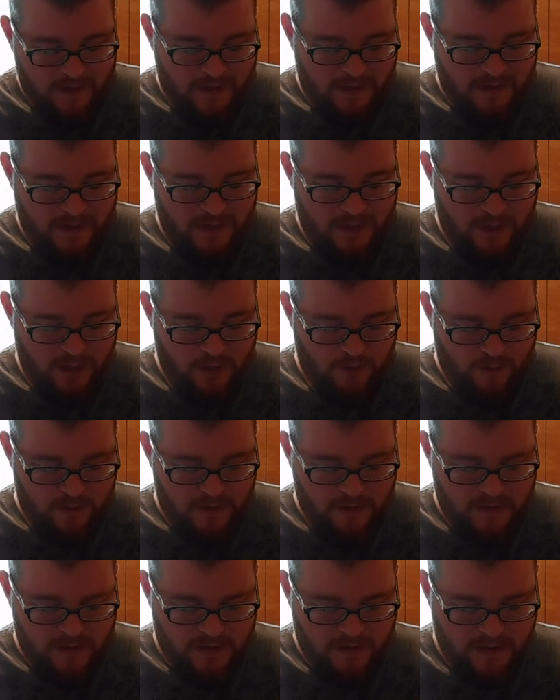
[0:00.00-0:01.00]
Anywho,
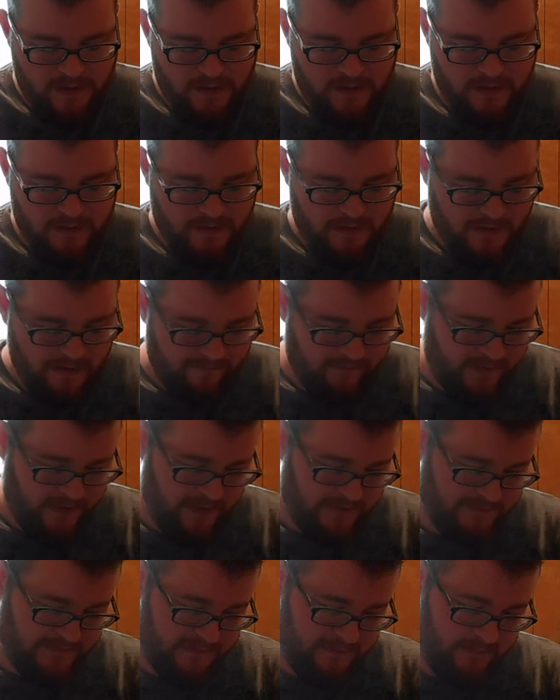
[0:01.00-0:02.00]
Kevin
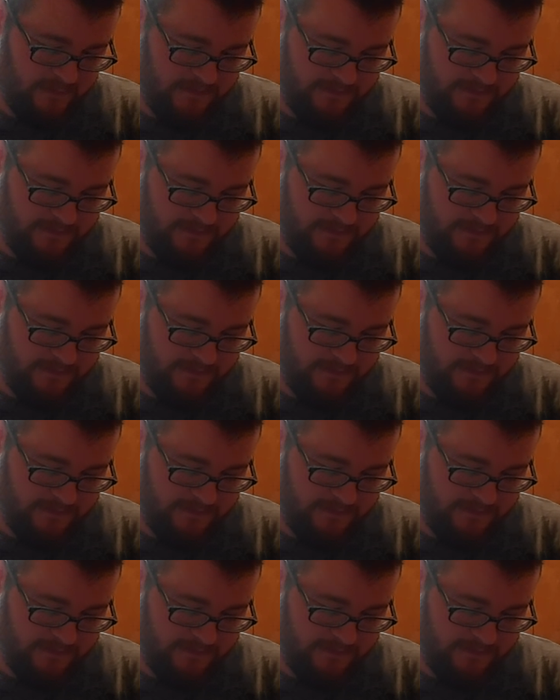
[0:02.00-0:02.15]
has sent me